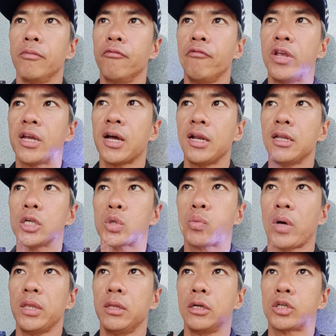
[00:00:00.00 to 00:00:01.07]
regardless
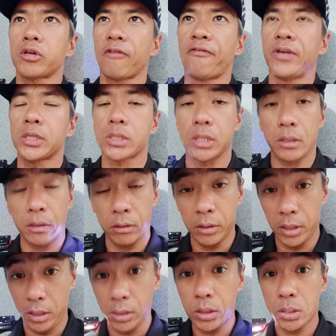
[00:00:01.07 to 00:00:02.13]
what the traffic signal
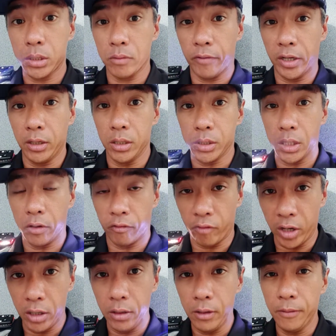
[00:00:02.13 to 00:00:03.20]
is, whether is it
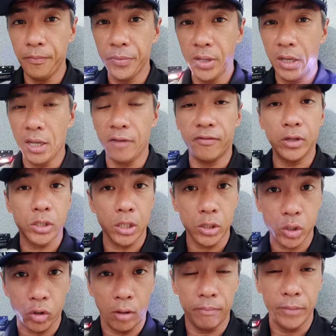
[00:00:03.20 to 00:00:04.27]
green, if he says
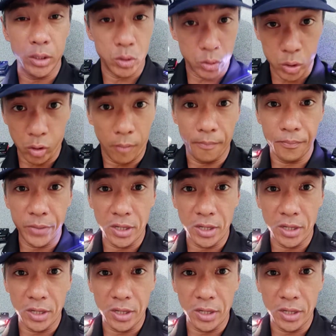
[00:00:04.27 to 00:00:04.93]
stop, means you stop.